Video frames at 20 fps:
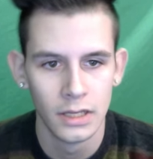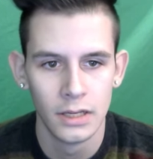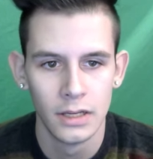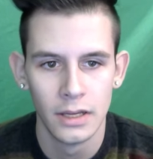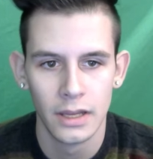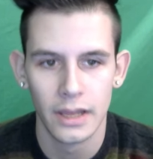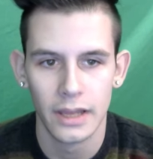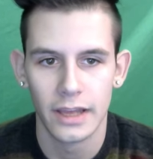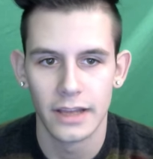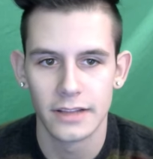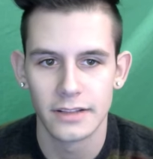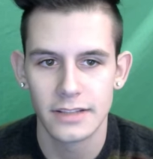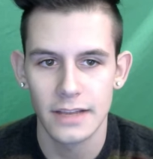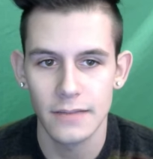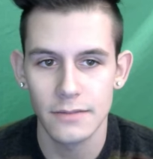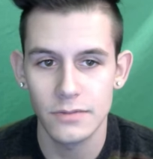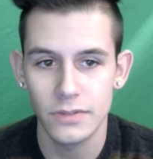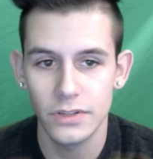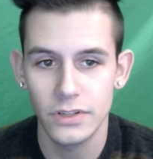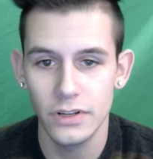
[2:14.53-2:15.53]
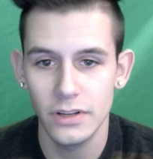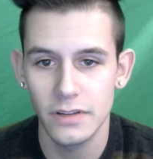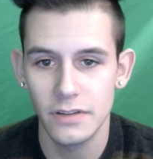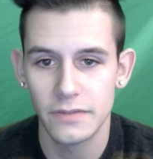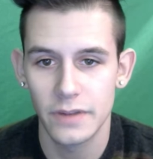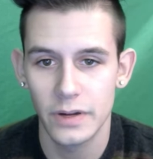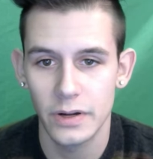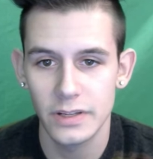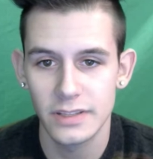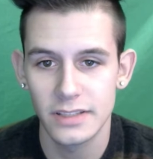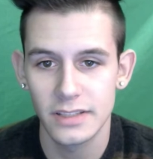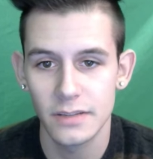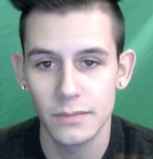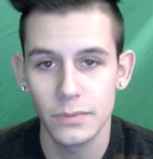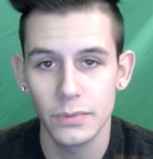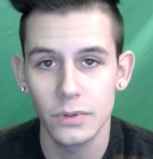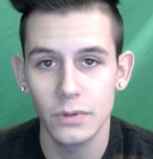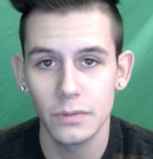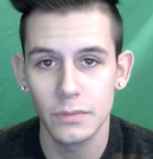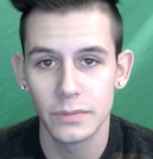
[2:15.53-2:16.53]
And times are good, very
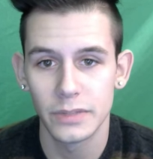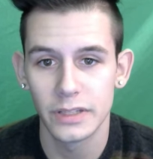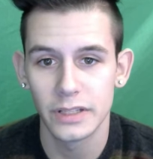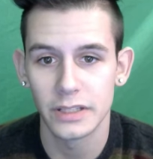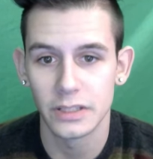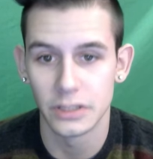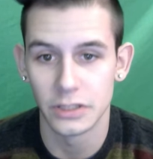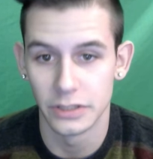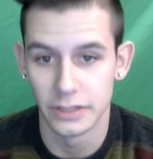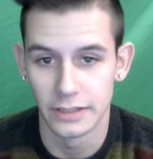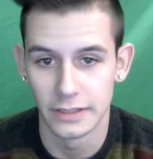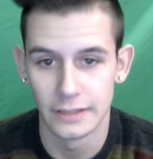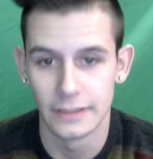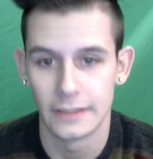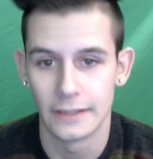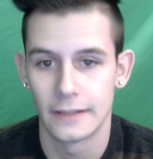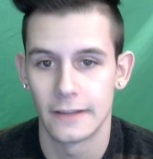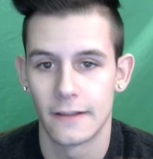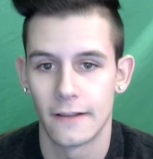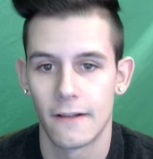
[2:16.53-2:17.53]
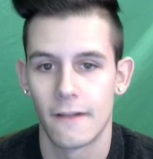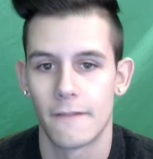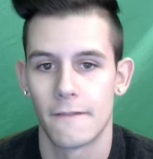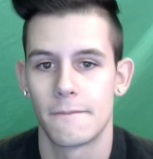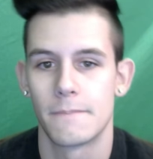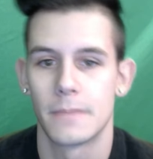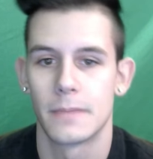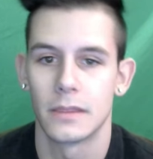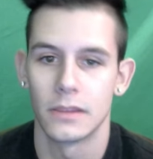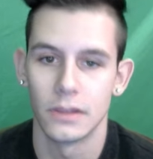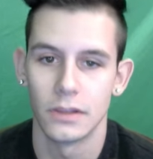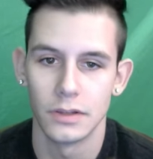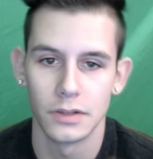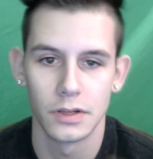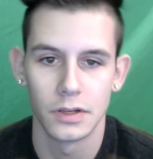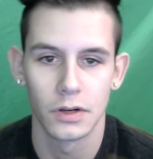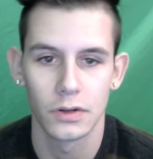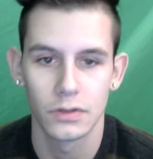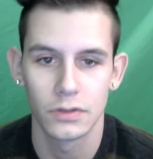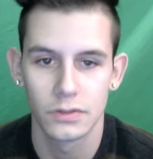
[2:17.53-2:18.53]
simple, but good.
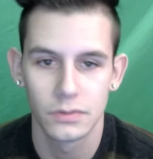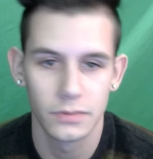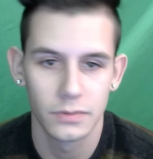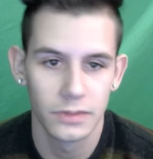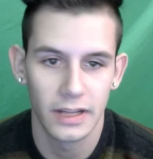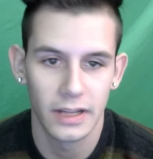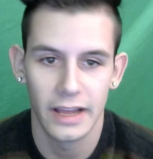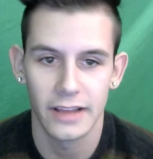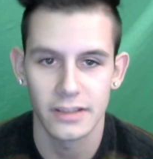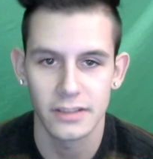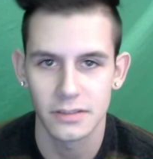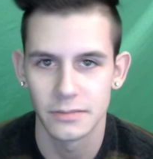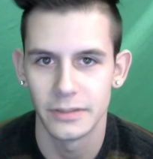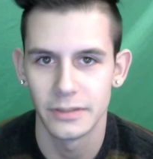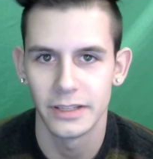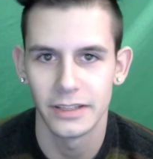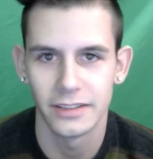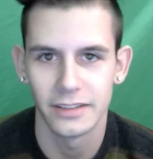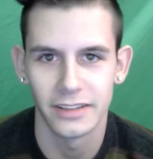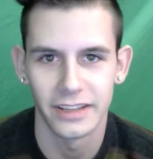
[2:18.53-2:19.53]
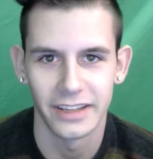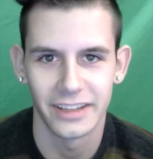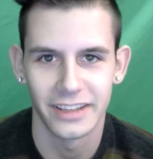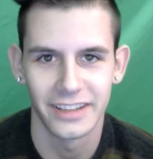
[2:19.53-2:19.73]
Girls would ask me, like,